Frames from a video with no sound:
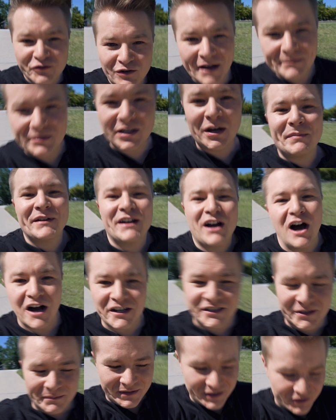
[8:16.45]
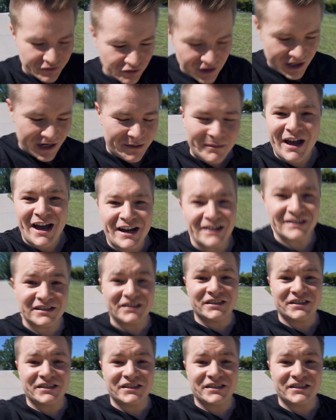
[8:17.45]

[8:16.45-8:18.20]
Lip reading: wrapped up an awesome stream, had